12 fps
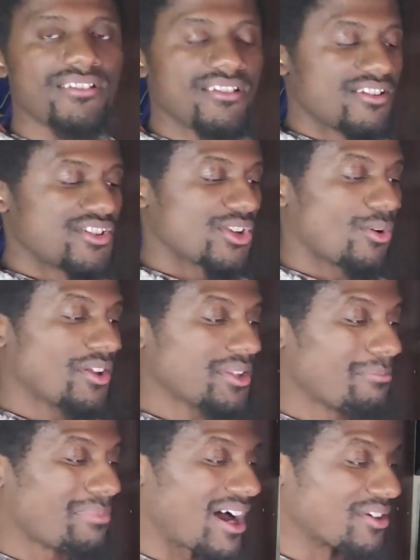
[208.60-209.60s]
So on the
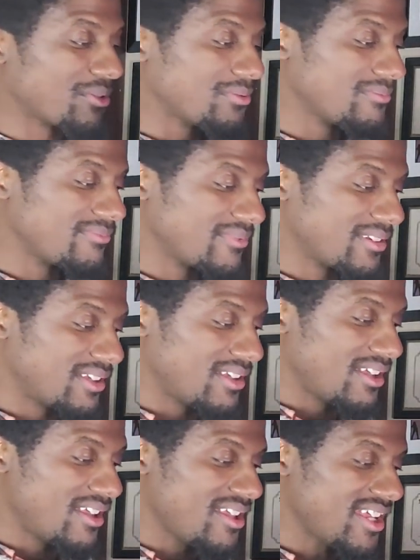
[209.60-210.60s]
bottle,
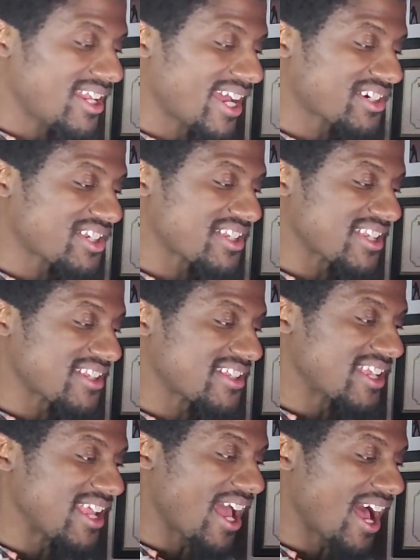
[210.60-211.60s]
it actually says the